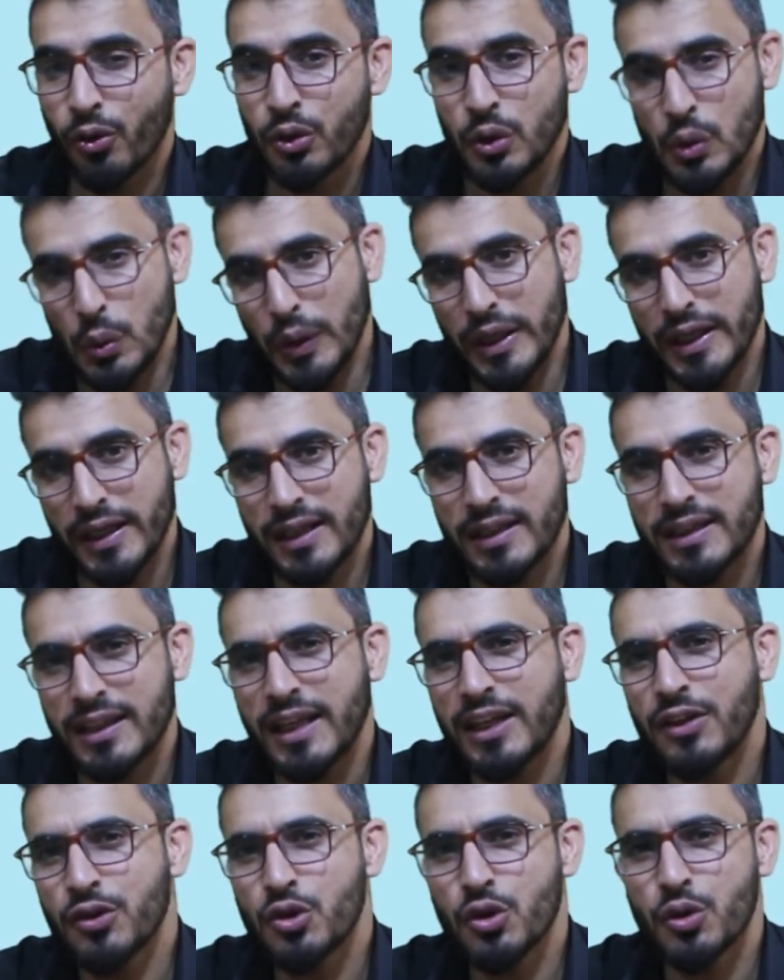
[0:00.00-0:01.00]
queer
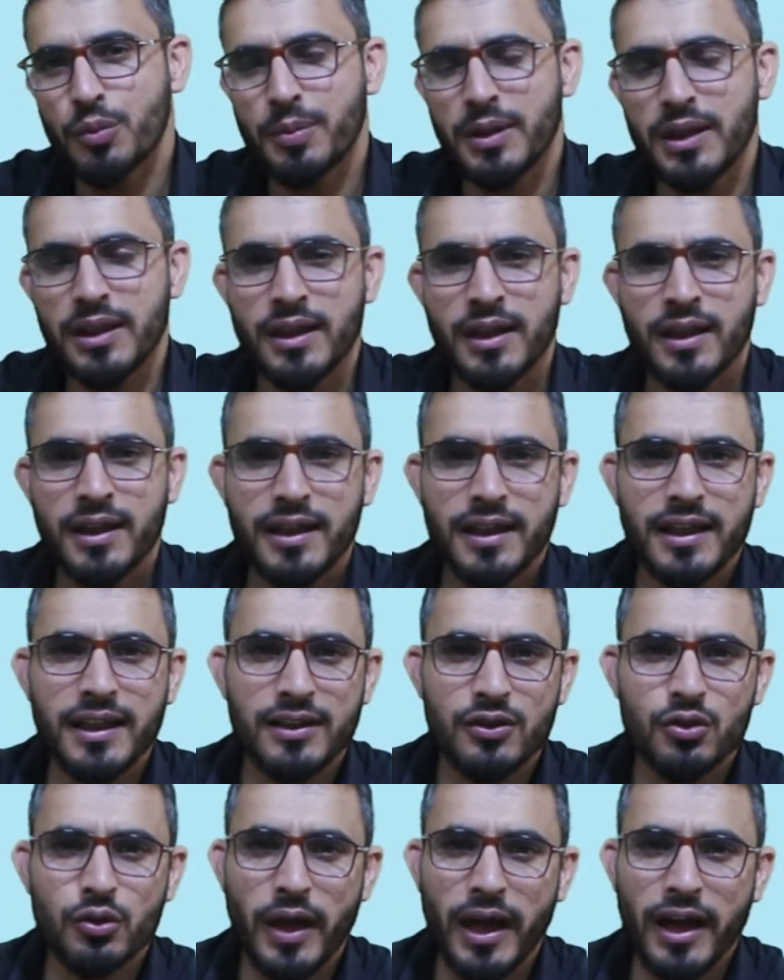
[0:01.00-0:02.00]
thing to be
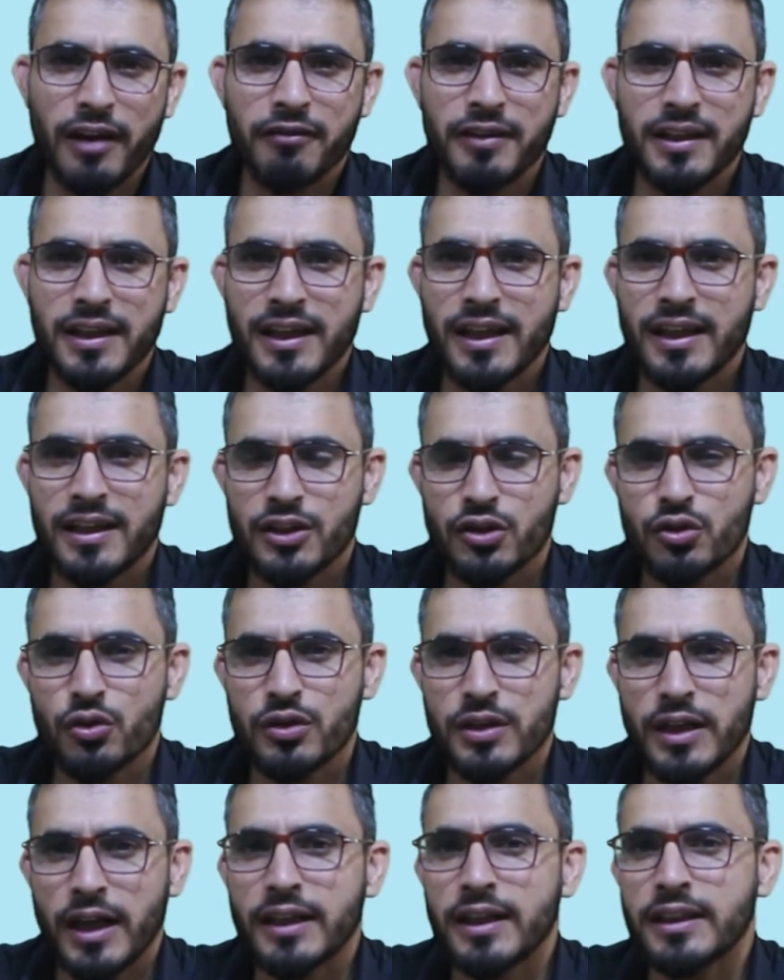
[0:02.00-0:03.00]
to have in English
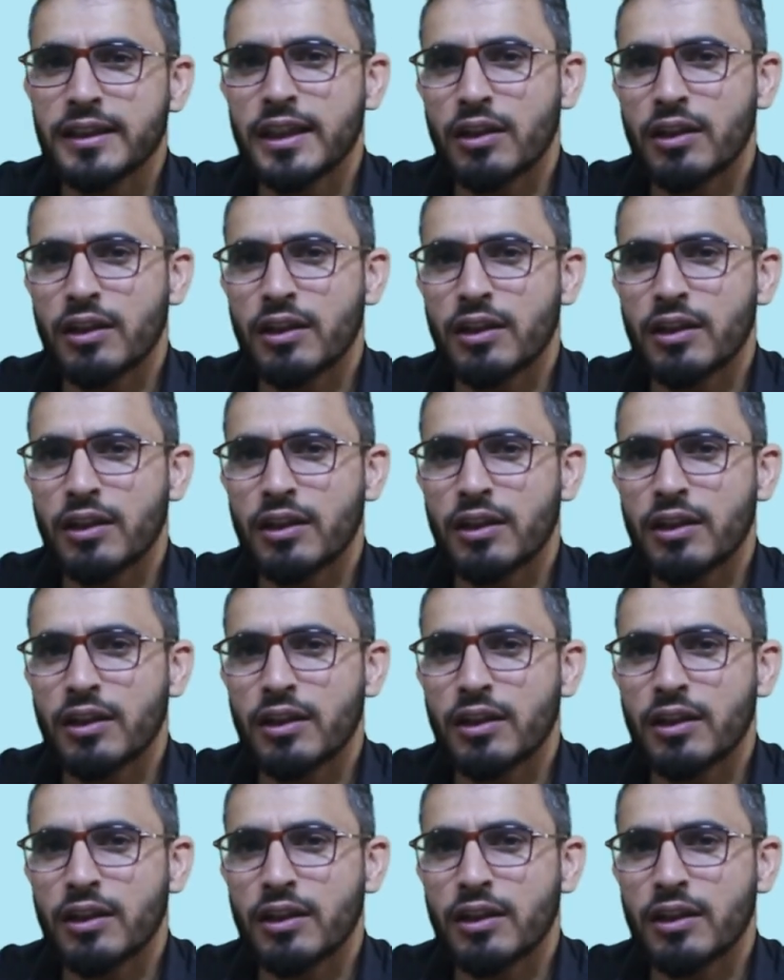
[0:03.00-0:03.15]
society.